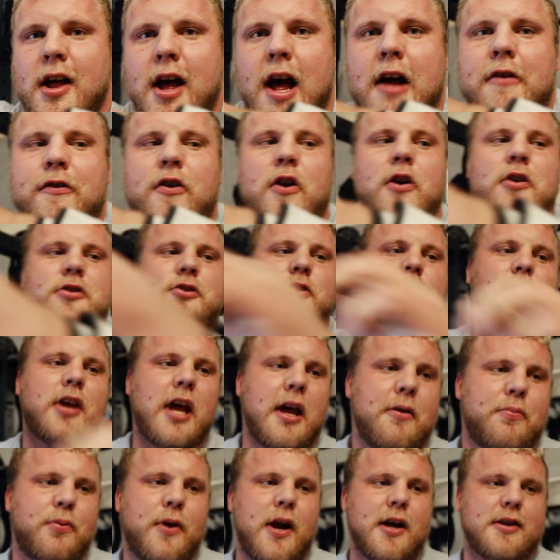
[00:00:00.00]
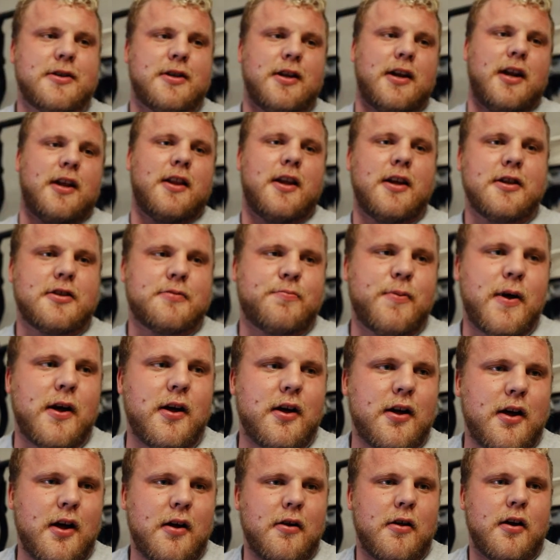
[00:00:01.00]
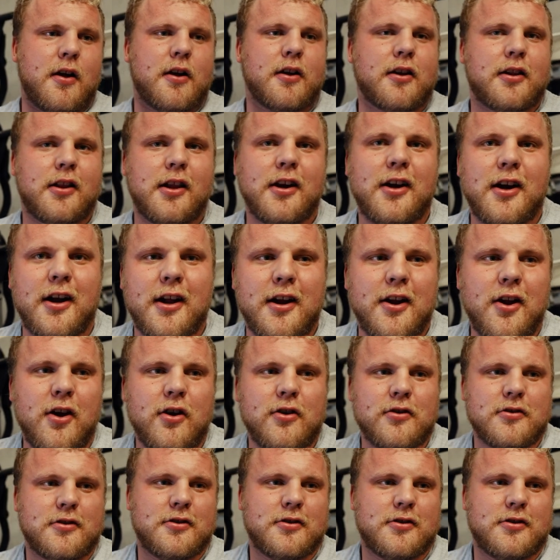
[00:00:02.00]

I thought it was okay pressing like this, but clearly not.